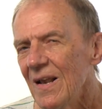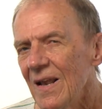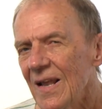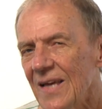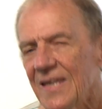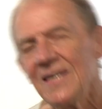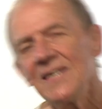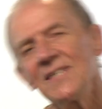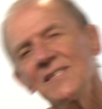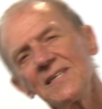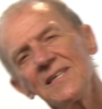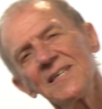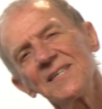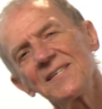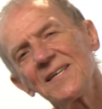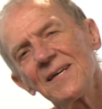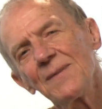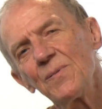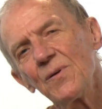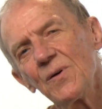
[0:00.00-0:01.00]
Like, here's an
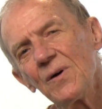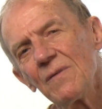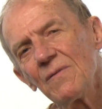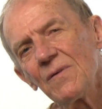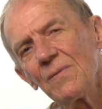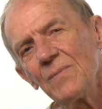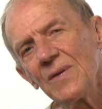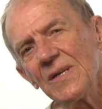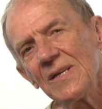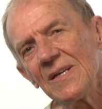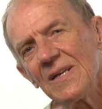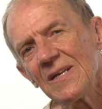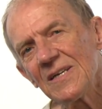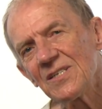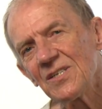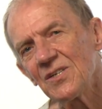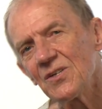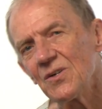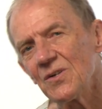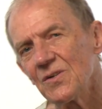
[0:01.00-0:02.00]
example of a mini
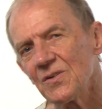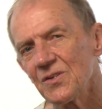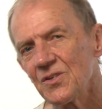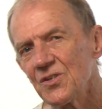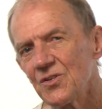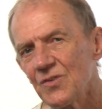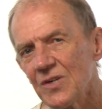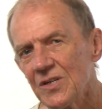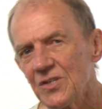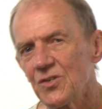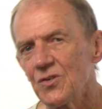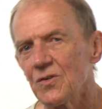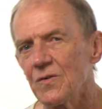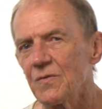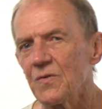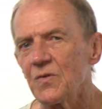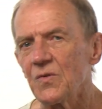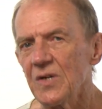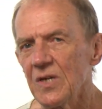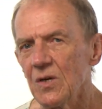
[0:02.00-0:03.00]
lesson on the structure
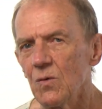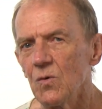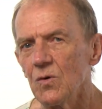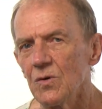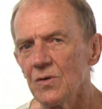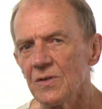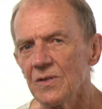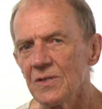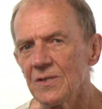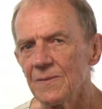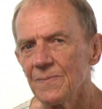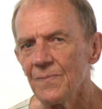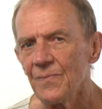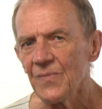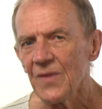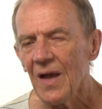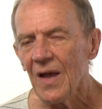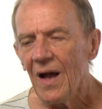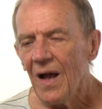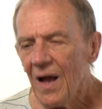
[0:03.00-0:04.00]
of Greek words.
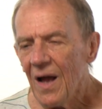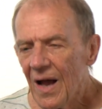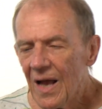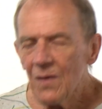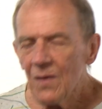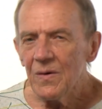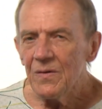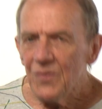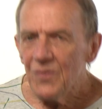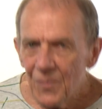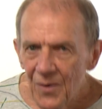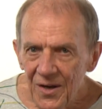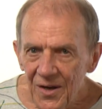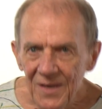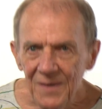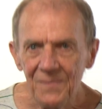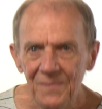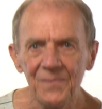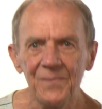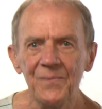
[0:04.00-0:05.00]
Hello
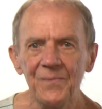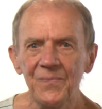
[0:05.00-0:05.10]
everybody.